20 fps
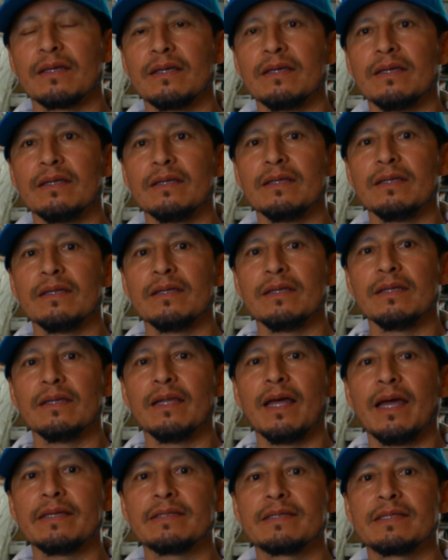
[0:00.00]
in
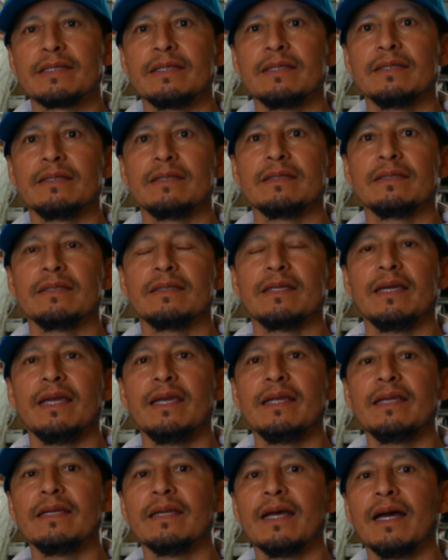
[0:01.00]

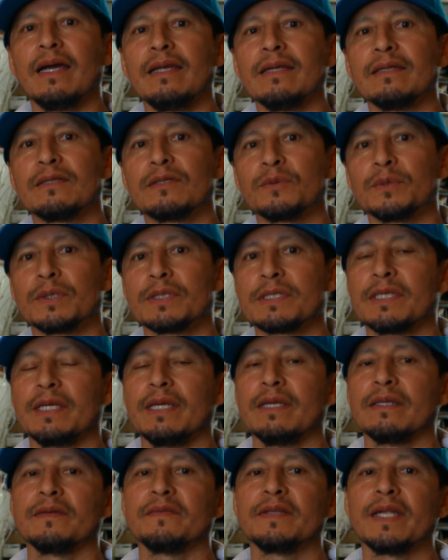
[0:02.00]
1989, towards the
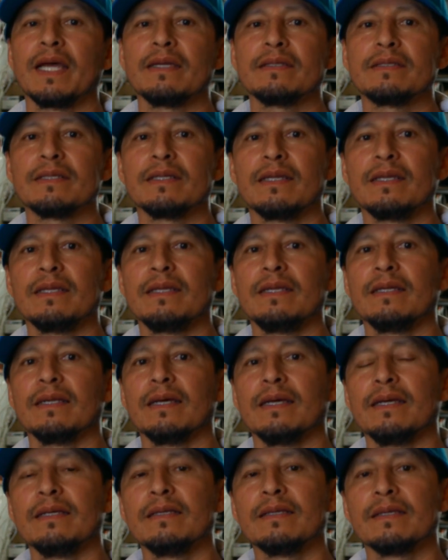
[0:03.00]
end of
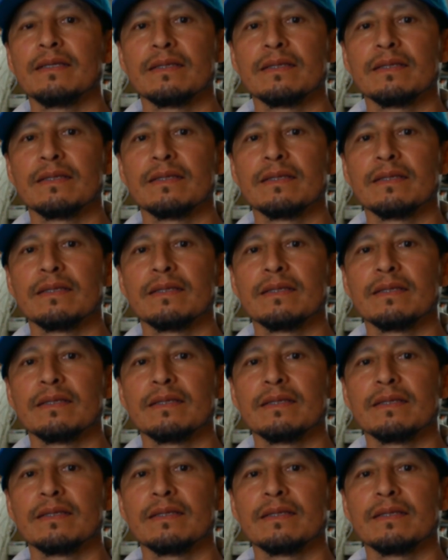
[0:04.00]
1989.